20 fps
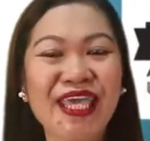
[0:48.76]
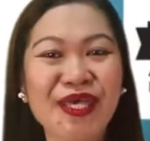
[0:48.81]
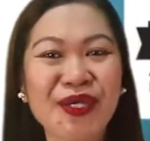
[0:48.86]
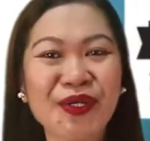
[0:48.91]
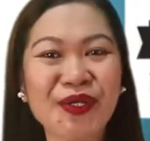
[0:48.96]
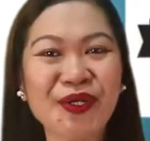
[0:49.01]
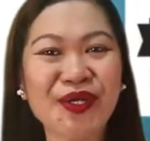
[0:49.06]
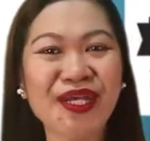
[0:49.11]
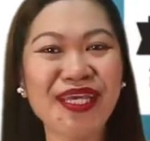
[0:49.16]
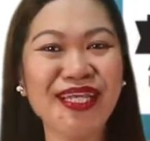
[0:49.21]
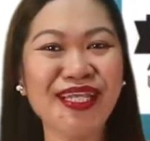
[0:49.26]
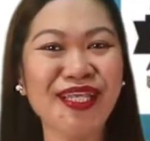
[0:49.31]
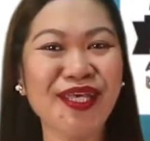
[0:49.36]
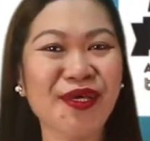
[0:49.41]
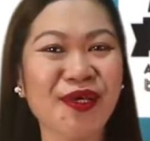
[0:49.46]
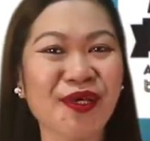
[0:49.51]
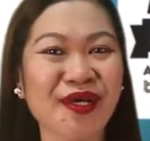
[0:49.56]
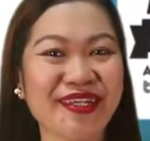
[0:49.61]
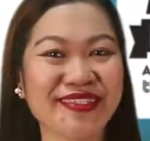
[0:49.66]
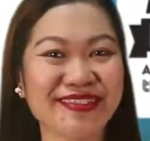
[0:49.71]
You
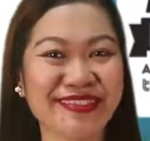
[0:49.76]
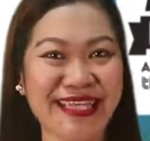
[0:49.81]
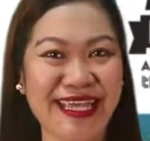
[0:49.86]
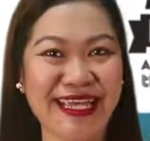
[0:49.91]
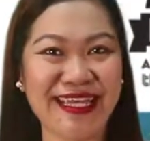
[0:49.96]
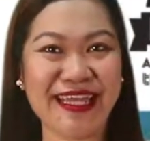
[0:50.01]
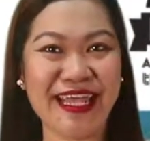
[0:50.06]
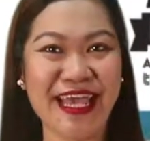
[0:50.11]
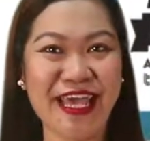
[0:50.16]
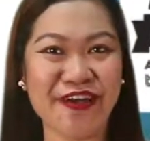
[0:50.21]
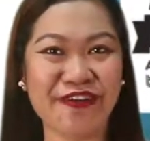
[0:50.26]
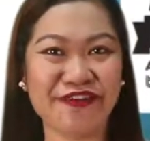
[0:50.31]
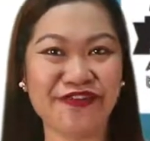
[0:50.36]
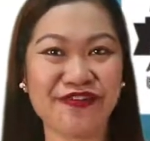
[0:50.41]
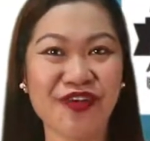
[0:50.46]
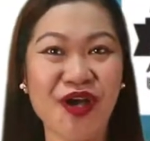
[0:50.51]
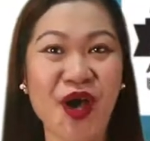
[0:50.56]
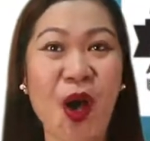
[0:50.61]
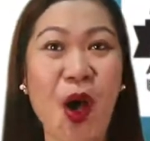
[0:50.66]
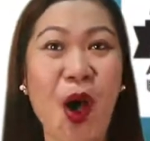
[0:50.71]
really are
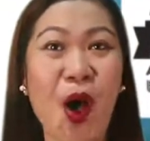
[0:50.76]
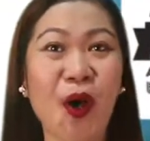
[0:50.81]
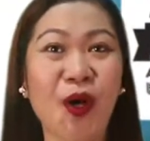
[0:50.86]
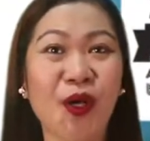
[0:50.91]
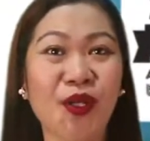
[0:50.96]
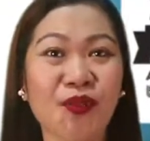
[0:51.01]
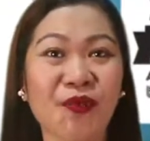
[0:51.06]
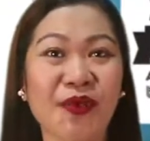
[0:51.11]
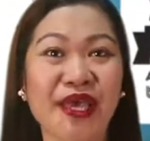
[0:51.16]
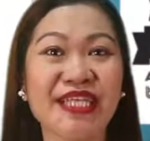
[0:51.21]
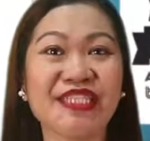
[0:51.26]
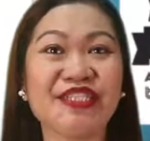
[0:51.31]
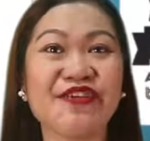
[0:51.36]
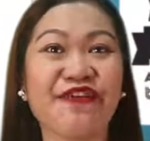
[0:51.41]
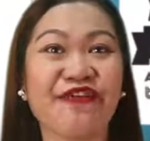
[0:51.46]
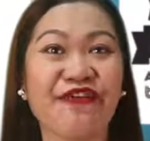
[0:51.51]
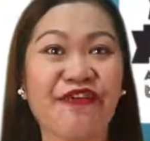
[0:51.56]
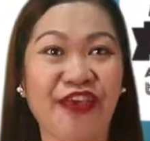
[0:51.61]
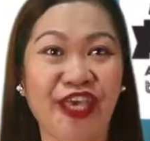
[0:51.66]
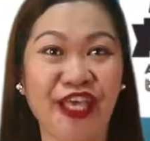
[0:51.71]
attentive.
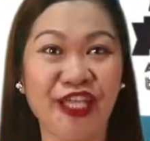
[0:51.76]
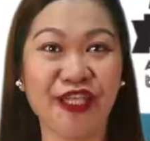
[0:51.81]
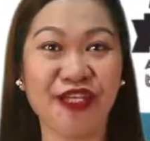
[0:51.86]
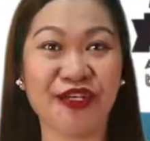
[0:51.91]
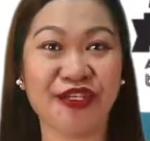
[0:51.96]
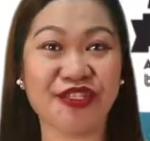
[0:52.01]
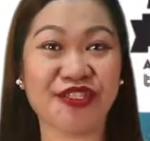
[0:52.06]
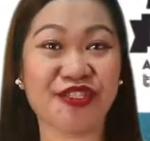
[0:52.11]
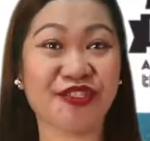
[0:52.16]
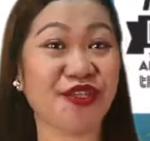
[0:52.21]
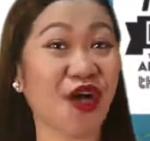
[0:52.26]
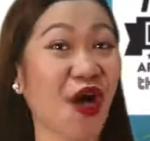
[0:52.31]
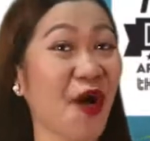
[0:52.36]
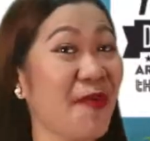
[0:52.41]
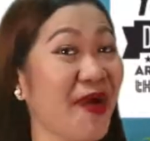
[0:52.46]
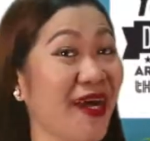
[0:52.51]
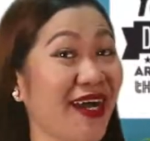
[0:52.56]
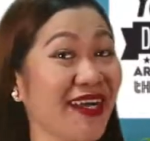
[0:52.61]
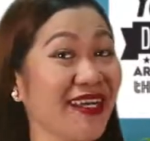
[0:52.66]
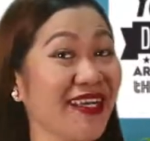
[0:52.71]
Always fill your
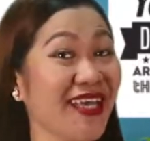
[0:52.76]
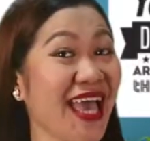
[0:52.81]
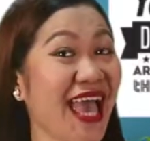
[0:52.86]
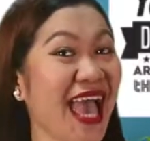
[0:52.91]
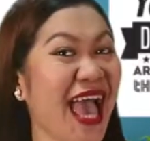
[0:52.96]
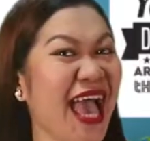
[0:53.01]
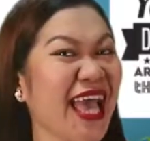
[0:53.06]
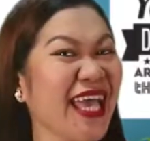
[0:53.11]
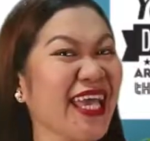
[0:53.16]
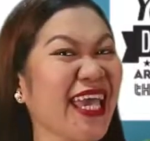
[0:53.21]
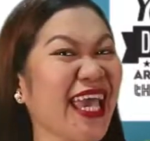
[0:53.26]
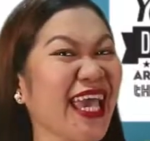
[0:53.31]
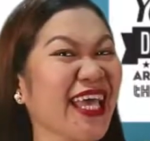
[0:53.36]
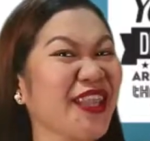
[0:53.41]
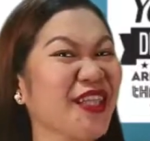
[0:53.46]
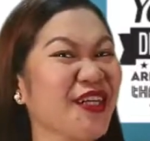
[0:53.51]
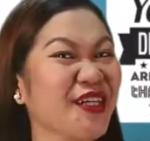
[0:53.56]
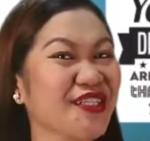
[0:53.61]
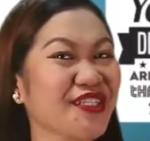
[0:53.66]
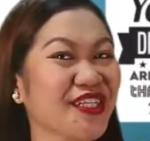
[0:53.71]
stomach,
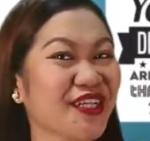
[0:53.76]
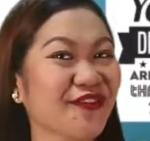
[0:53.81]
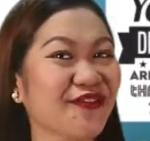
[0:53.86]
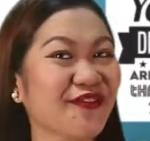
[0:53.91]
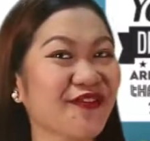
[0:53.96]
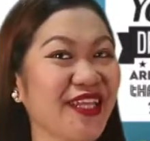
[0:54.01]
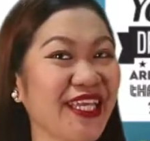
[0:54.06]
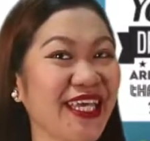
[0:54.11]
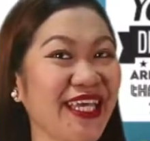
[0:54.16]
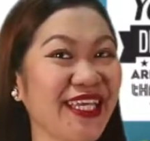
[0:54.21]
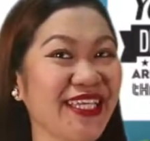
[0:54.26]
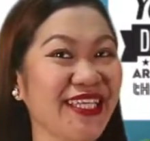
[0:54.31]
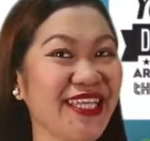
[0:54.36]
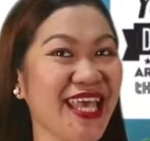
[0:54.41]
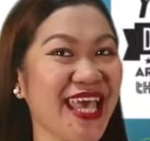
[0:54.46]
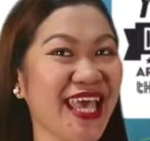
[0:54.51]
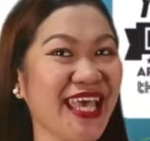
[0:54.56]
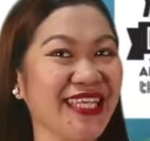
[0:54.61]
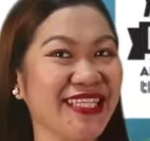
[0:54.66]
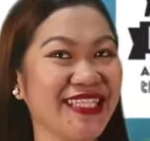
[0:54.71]
get yourself
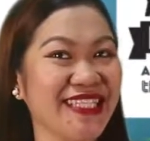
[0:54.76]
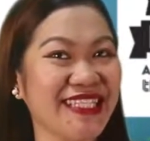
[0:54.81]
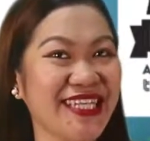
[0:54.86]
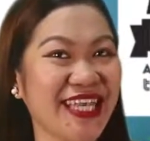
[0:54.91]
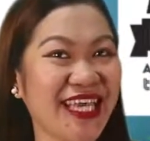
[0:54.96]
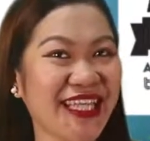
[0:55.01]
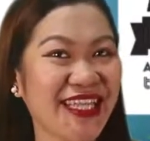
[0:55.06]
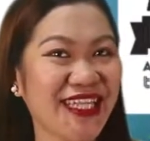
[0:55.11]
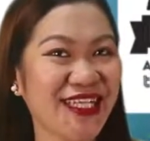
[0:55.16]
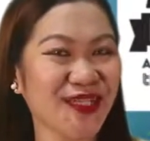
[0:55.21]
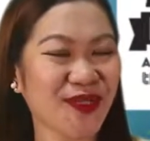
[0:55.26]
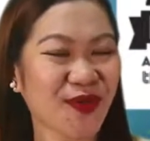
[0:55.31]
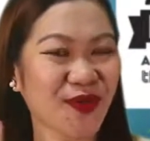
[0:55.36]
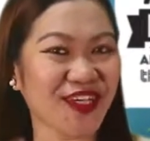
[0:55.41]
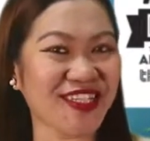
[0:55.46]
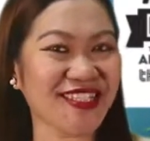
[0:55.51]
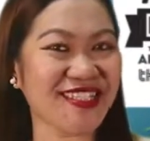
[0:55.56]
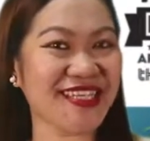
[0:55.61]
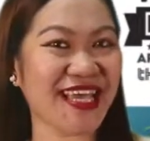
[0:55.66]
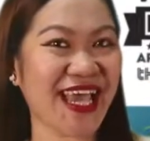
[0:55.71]
clean, and seek the
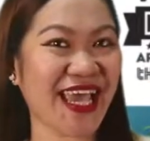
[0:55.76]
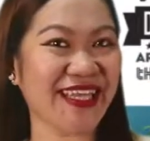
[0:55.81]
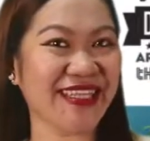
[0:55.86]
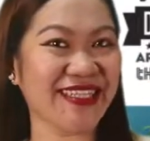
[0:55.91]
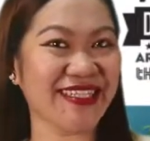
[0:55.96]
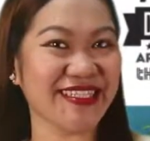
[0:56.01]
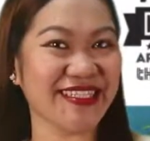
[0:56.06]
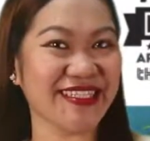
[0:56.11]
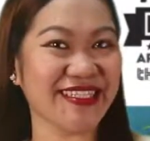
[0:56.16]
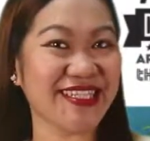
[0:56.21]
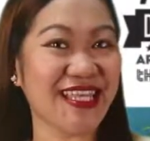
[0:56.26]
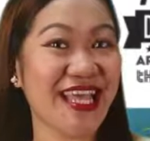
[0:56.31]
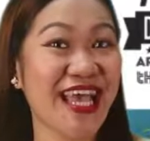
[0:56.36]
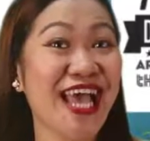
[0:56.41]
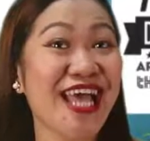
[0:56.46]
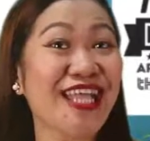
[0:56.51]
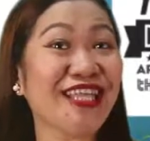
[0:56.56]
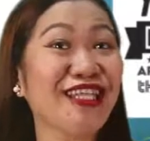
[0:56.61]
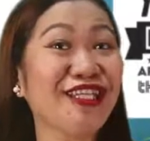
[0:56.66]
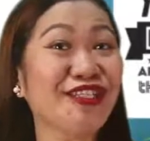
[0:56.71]
Lord's guidance.
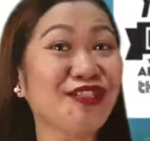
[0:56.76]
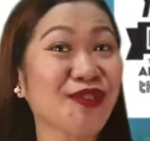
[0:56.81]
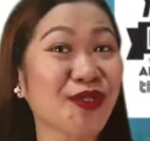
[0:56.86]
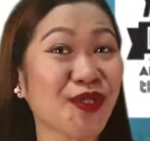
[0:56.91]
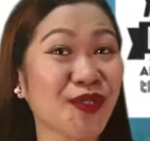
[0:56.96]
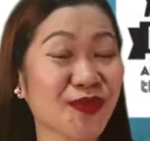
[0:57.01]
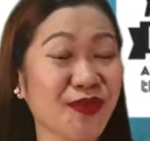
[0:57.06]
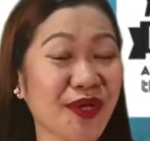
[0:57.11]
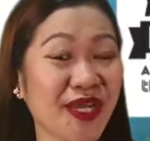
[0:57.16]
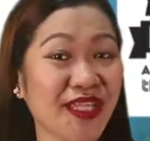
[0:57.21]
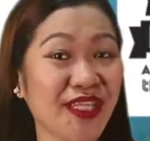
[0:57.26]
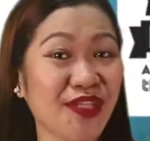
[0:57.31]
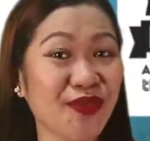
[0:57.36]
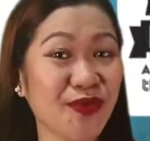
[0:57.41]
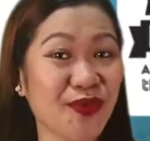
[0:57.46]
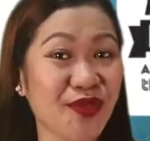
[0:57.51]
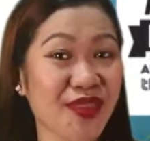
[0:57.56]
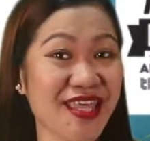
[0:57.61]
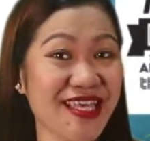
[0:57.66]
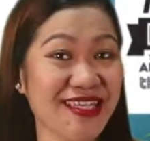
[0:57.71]
Did you already
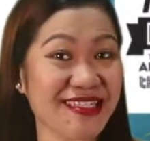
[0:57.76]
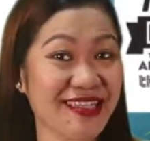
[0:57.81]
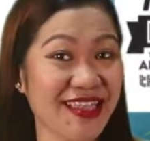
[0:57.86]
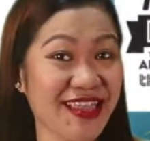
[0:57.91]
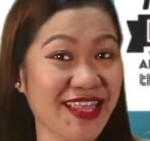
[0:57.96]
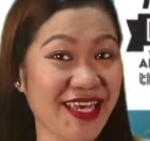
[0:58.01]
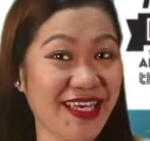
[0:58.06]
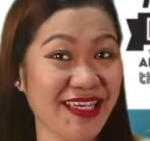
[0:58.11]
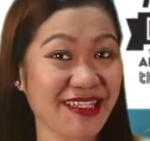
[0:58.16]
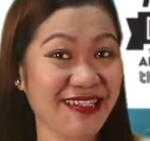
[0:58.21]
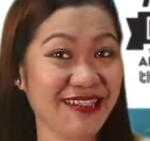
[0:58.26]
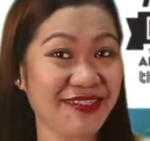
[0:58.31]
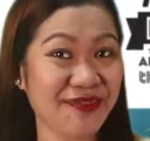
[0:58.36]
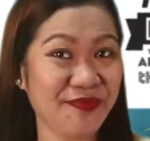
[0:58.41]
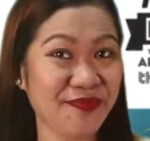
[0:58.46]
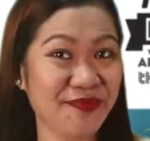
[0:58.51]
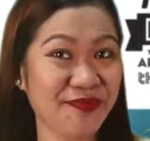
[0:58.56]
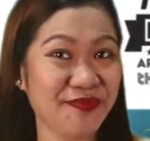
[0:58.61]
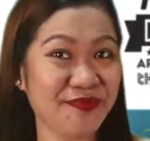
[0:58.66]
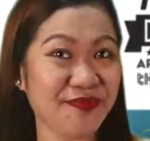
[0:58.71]
do these
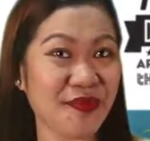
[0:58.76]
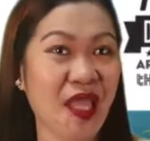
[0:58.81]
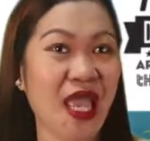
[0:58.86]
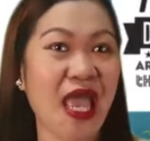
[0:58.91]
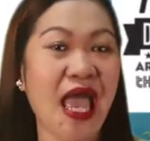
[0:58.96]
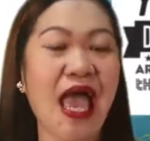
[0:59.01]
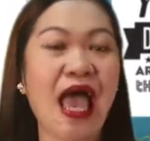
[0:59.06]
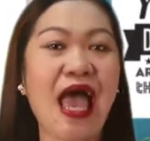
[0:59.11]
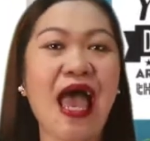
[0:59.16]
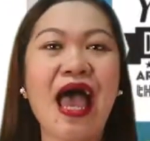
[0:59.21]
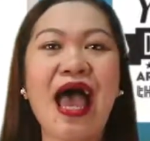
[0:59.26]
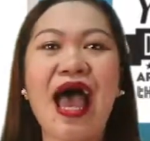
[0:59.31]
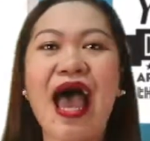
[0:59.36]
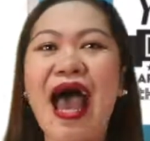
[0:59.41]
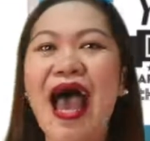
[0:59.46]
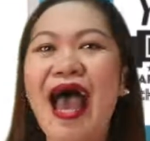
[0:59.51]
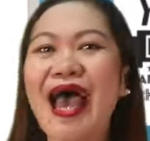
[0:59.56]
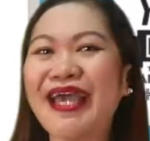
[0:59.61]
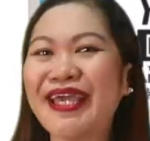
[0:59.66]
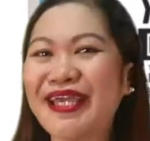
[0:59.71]
things?
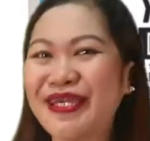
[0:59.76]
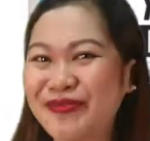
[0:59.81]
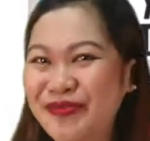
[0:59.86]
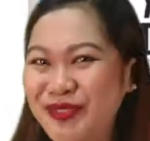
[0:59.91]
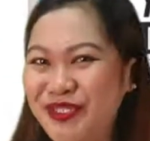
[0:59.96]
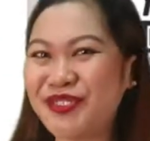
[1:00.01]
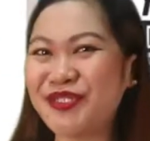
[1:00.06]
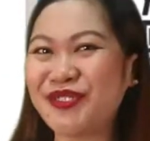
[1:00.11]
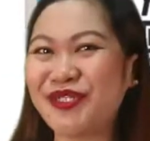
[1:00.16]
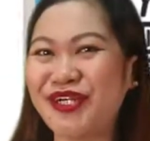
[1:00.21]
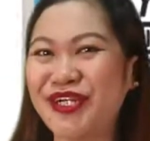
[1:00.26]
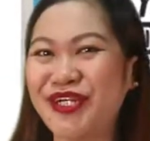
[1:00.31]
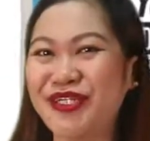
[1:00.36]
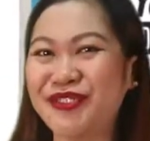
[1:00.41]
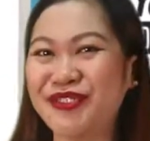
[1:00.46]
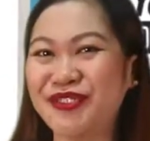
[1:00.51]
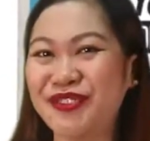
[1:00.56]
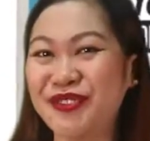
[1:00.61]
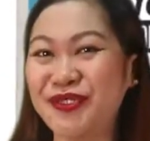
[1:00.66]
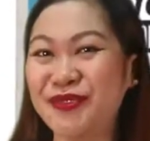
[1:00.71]
I am sure
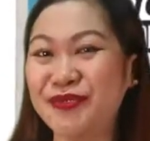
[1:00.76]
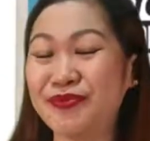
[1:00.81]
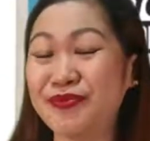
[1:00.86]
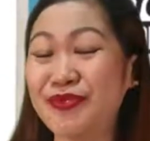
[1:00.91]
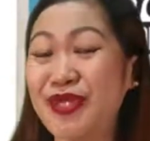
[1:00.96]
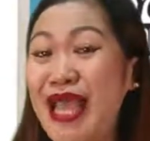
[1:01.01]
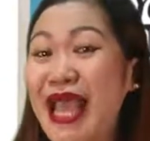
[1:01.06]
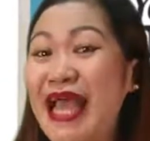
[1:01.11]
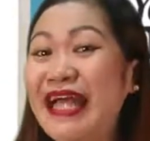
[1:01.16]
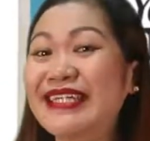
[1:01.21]
you do.